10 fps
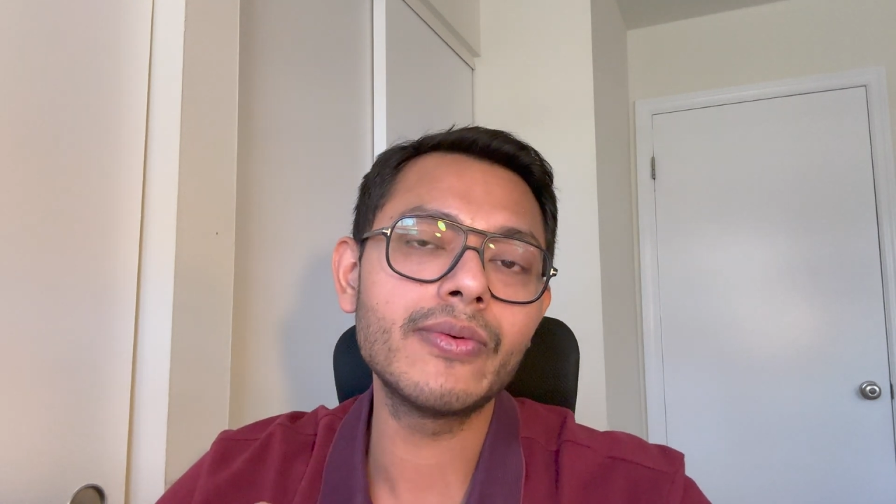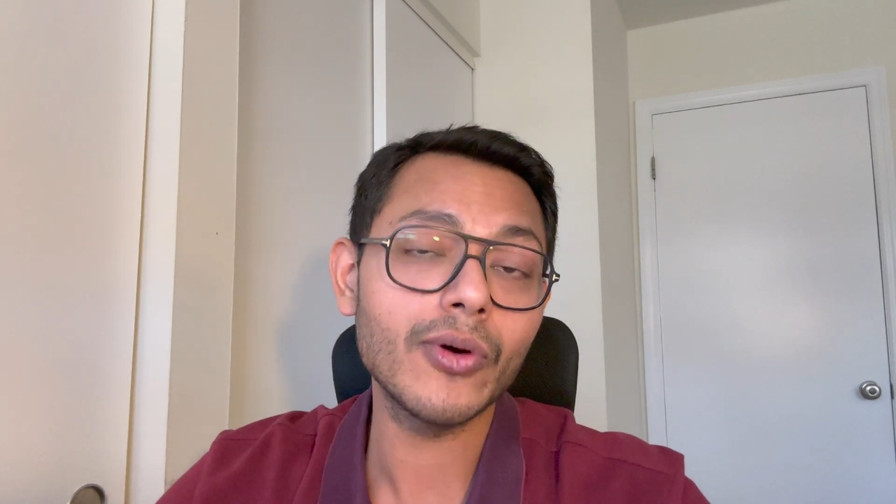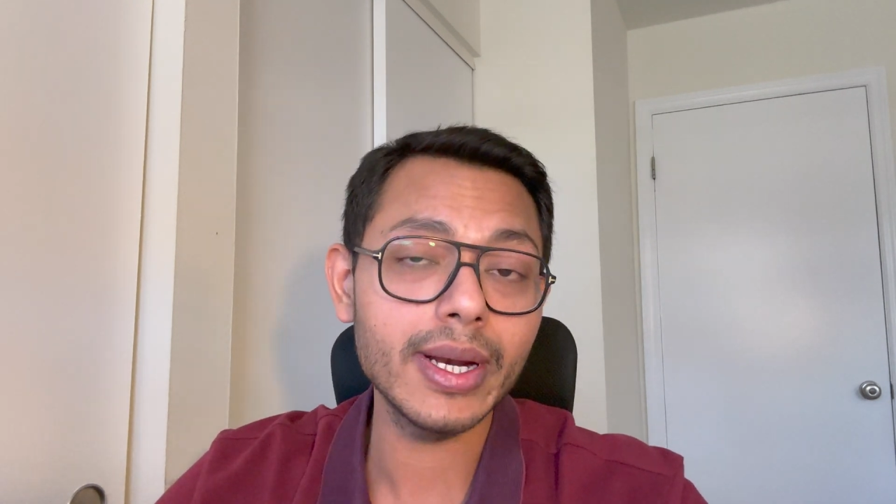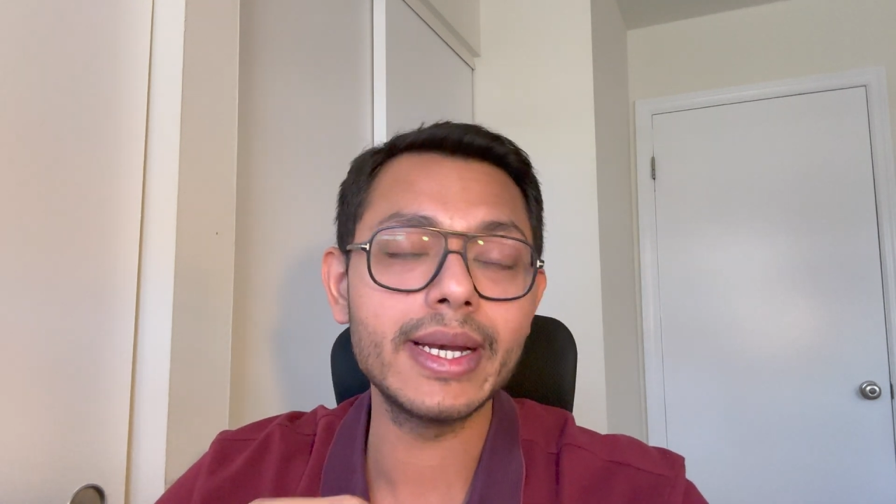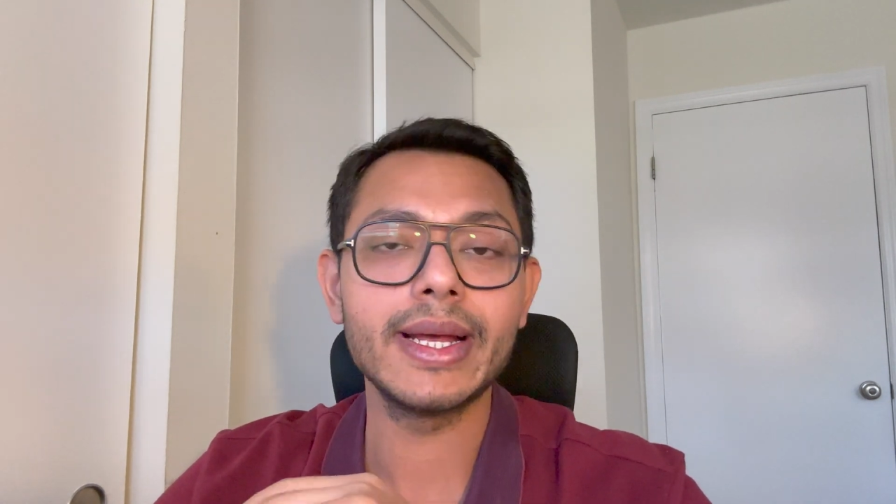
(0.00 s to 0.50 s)
for
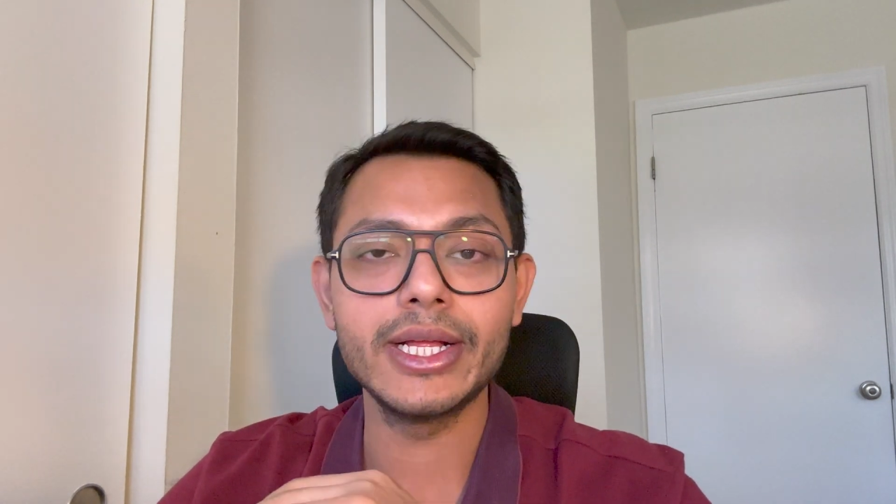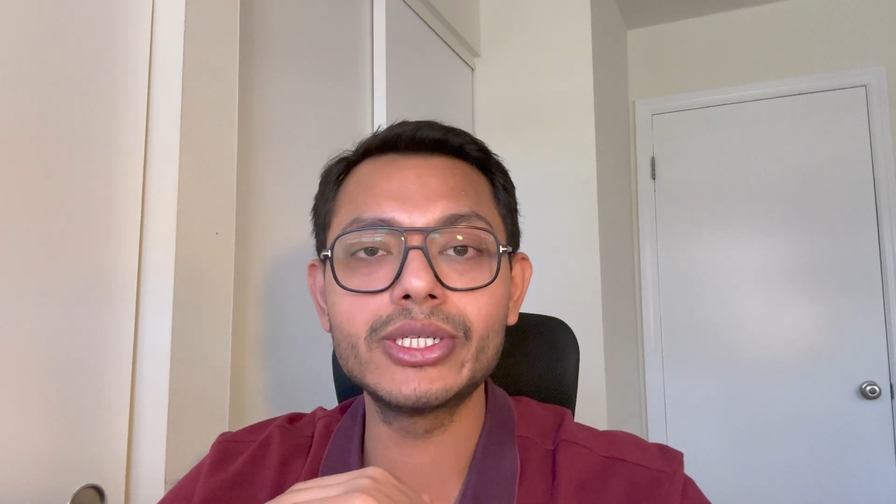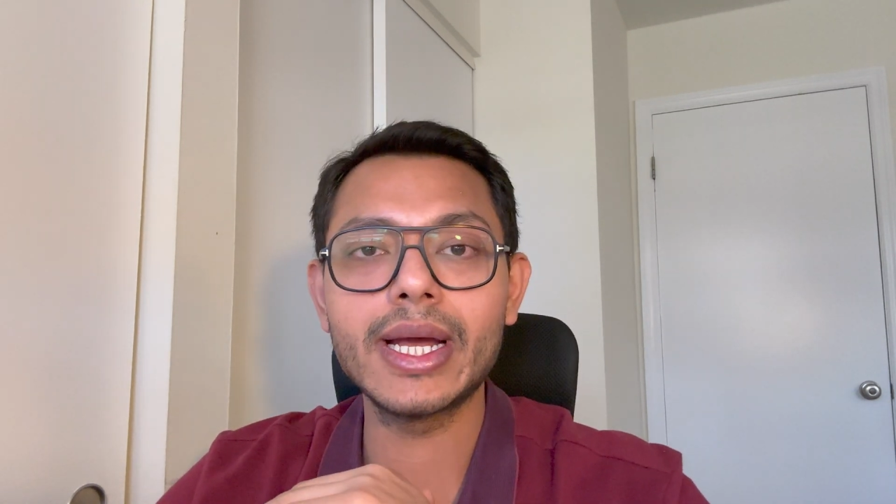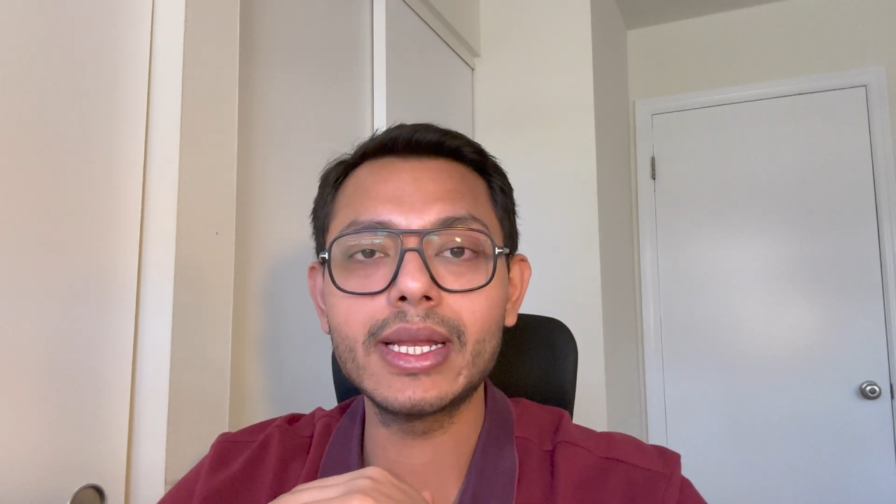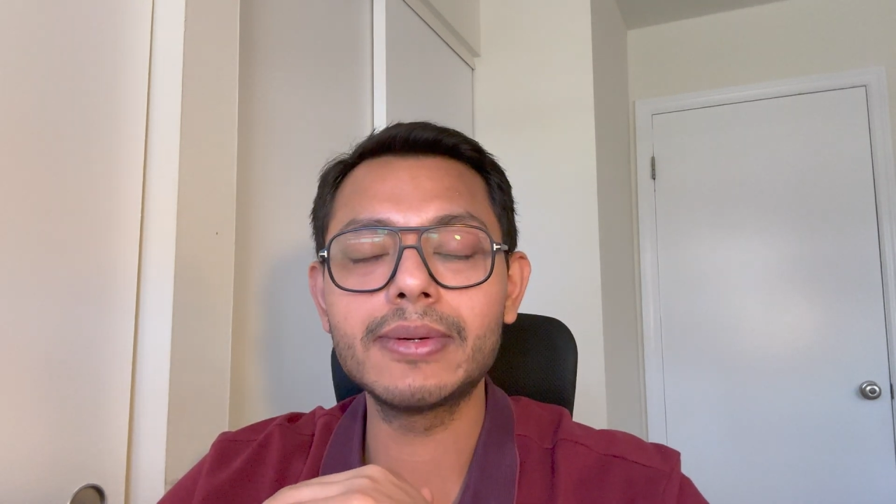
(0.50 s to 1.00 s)
India and
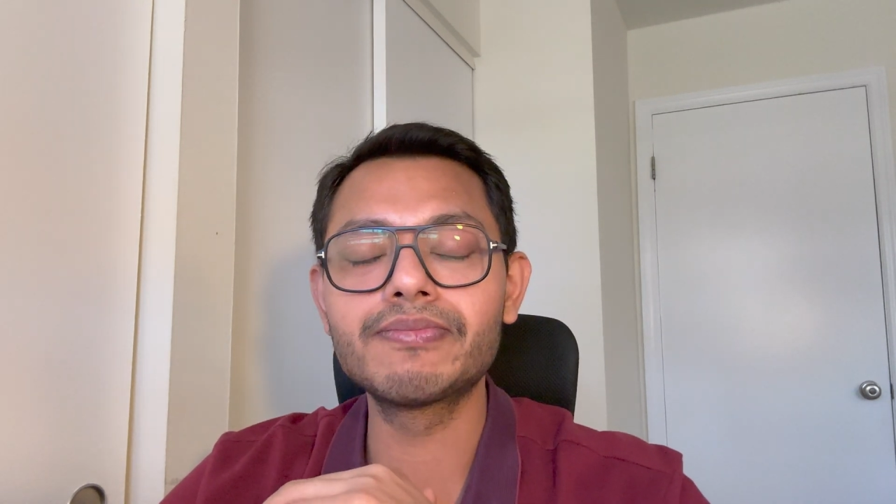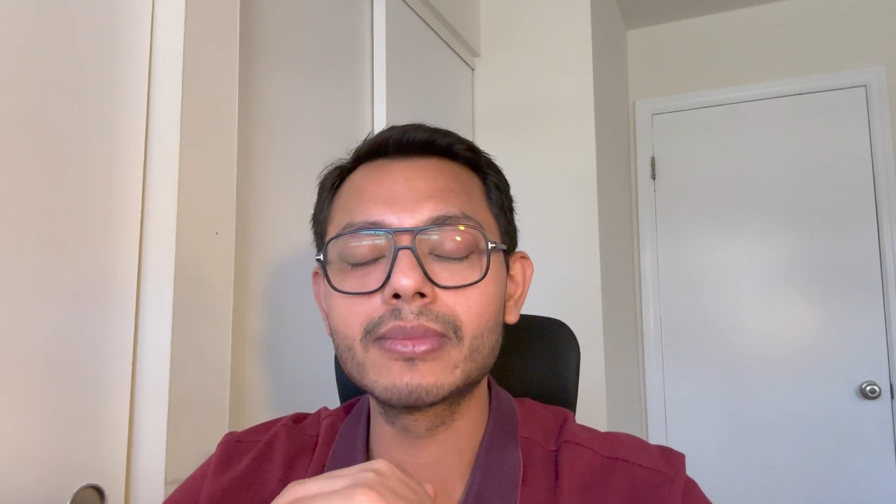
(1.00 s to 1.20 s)
China.